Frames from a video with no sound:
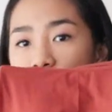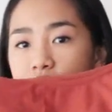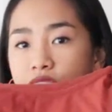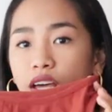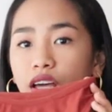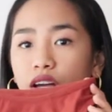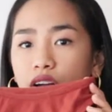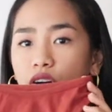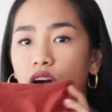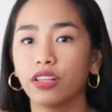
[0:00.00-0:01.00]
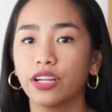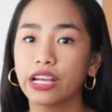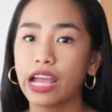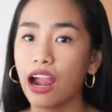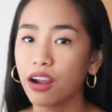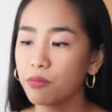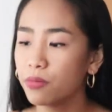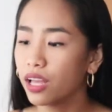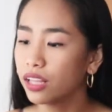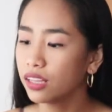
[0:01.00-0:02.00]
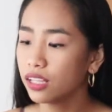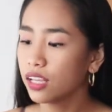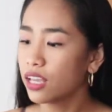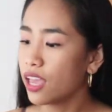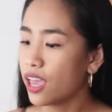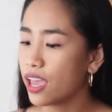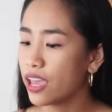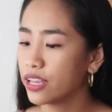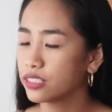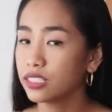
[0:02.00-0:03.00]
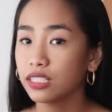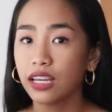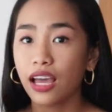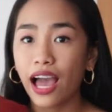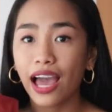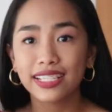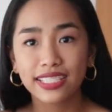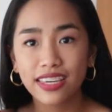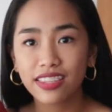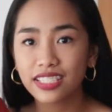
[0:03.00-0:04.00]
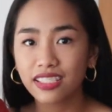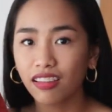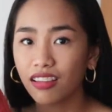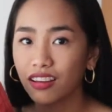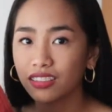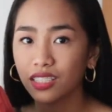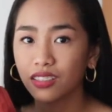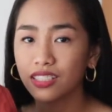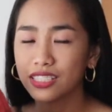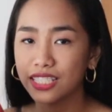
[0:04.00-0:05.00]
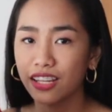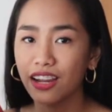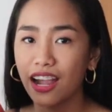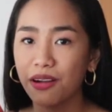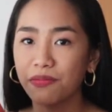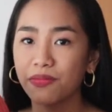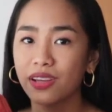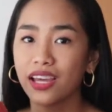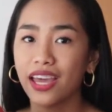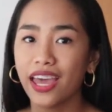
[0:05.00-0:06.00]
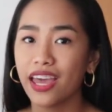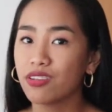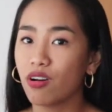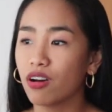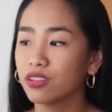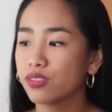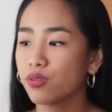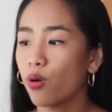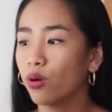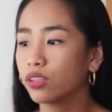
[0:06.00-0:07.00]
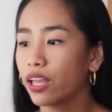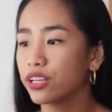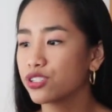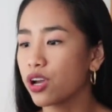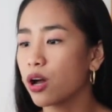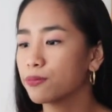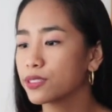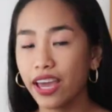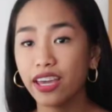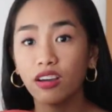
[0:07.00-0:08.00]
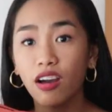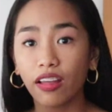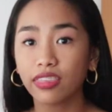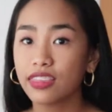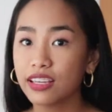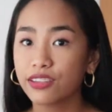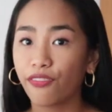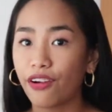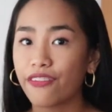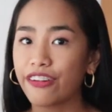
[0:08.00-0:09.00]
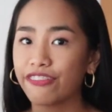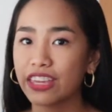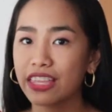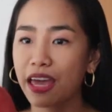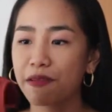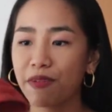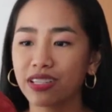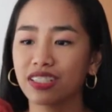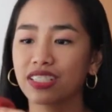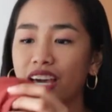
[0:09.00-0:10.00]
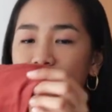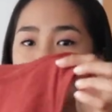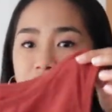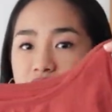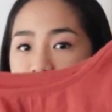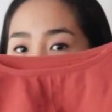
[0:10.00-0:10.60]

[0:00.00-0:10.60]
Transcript: in the color caramel and I see this a lot on Instagram and on online shops. I got this for 59 pesos guys. It's